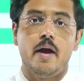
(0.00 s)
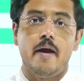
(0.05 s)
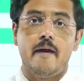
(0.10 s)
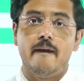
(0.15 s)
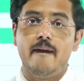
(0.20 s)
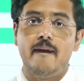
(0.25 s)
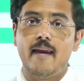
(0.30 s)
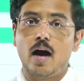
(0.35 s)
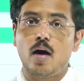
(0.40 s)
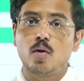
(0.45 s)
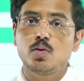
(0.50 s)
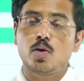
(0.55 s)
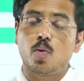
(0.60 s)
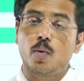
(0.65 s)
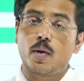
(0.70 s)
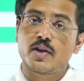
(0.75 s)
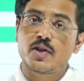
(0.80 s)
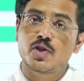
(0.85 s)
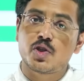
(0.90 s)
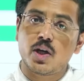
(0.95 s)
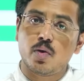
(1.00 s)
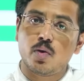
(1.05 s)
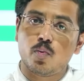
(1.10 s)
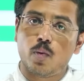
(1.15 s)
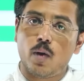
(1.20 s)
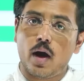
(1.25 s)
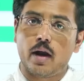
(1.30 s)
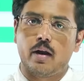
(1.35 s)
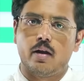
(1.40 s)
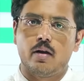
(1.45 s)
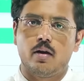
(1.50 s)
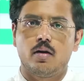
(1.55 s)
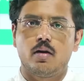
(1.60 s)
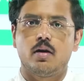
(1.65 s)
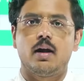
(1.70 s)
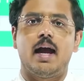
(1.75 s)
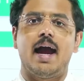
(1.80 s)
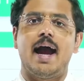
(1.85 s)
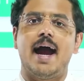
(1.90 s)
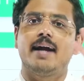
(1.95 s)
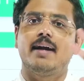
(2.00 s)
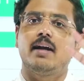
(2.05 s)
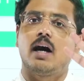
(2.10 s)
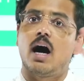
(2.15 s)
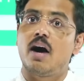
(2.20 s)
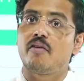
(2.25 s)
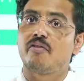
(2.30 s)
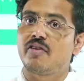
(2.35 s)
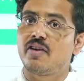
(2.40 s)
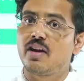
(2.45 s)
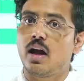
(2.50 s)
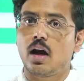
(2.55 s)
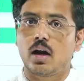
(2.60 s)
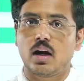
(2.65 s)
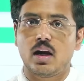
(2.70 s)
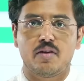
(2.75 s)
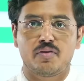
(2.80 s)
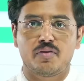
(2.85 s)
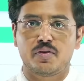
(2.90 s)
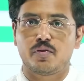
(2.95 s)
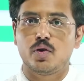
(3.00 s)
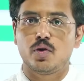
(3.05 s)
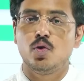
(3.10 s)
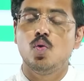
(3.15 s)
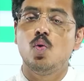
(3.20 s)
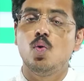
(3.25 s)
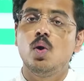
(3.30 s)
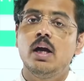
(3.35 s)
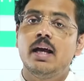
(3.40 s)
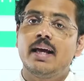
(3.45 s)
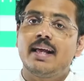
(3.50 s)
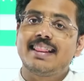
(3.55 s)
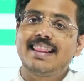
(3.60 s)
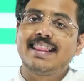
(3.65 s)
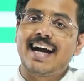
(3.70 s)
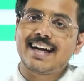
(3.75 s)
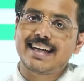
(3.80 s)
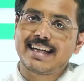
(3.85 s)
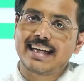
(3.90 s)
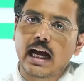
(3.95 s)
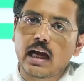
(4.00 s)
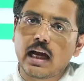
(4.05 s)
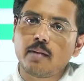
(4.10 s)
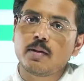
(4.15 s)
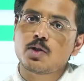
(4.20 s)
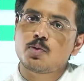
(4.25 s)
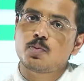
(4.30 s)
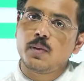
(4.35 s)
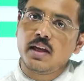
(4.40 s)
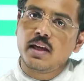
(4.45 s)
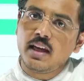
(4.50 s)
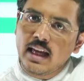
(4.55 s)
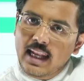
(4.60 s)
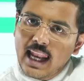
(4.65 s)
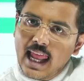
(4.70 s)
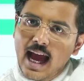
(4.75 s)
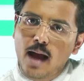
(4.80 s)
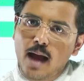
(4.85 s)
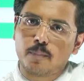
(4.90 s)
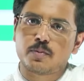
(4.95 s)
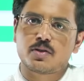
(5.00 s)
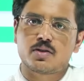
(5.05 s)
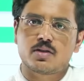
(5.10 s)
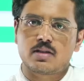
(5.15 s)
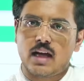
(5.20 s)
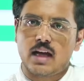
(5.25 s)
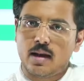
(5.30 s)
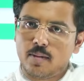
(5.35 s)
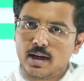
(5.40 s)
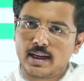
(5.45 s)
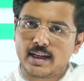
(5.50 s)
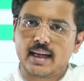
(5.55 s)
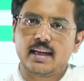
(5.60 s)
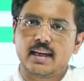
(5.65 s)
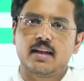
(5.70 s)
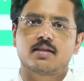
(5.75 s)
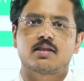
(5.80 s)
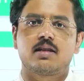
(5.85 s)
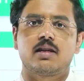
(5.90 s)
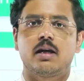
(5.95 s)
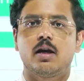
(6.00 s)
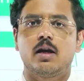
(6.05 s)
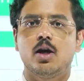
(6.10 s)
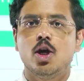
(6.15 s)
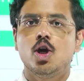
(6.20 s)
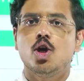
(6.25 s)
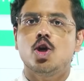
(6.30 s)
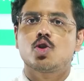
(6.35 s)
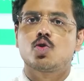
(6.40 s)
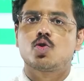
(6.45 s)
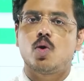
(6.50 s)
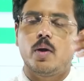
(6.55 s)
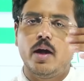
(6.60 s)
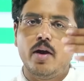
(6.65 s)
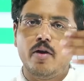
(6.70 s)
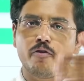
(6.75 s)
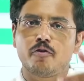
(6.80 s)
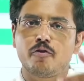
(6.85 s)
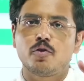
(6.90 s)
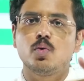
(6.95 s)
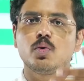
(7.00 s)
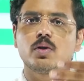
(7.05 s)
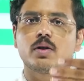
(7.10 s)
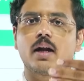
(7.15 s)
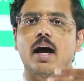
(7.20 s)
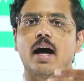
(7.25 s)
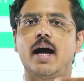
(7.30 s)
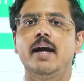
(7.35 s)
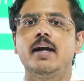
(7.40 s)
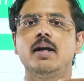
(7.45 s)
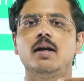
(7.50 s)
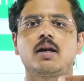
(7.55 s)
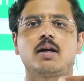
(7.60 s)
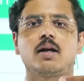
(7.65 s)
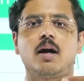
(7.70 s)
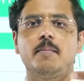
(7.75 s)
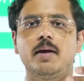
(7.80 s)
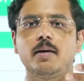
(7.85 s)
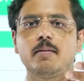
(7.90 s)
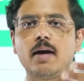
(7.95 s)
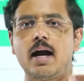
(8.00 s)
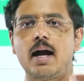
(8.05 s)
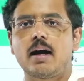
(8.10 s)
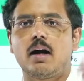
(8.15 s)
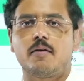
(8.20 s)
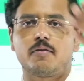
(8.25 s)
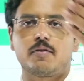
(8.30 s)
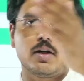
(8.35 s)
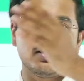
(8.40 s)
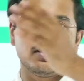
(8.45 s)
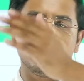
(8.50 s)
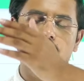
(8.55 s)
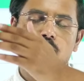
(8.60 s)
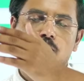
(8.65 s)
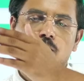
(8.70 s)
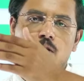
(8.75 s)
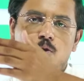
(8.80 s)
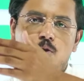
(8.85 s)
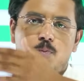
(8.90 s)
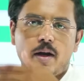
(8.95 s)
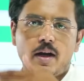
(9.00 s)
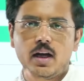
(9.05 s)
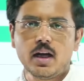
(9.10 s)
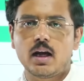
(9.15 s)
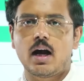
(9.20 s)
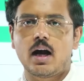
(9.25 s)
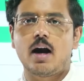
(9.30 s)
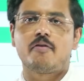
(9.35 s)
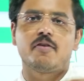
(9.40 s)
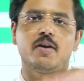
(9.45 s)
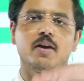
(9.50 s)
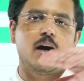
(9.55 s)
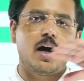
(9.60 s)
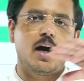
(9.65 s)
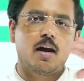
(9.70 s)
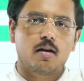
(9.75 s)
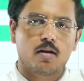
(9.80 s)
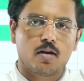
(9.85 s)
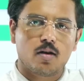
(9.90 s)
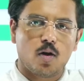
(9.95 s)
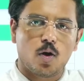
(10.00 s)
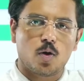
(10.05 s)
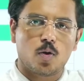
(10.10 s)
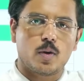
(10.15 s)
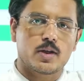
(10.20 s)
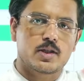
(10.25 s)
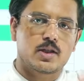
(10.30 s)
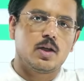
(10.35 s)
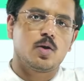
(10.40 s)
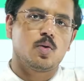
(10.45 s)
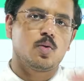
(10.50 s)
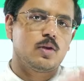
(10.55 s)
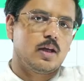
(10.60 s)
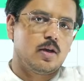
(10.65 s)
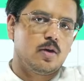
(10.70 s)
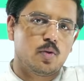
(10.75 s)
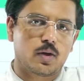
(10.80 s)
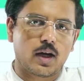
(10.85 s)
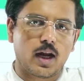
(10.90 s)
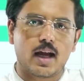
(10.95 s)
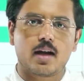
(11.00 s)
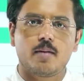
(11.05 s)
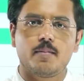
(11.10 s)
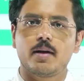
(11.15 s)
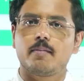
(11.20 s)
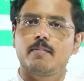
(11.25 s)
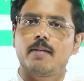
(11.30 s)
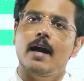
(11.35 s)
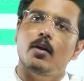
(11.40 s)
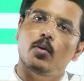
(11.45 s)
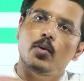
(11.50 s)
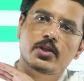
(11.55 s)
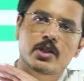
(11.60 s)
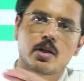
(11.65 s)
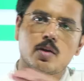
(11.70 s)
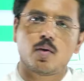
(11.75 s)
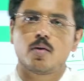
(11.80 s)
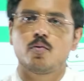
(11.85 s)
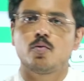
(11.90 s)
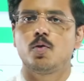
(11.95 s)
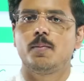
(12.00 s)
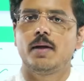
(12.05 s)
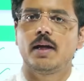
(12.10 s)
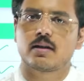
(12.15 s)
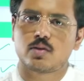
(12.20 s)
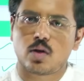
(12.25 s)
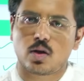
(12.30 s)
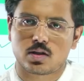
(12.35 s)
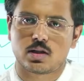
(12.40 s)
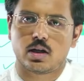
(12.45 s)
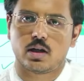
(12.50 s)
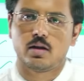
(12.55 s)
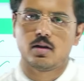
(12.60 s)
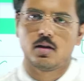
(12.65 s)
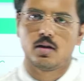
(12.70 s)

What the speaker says: Now the question 1 had half an hour left for you, that time is being elapsed simultaneously. So if you try coming back after spending half an hour on question 2, then you try coming back, question 1 would be exhausted.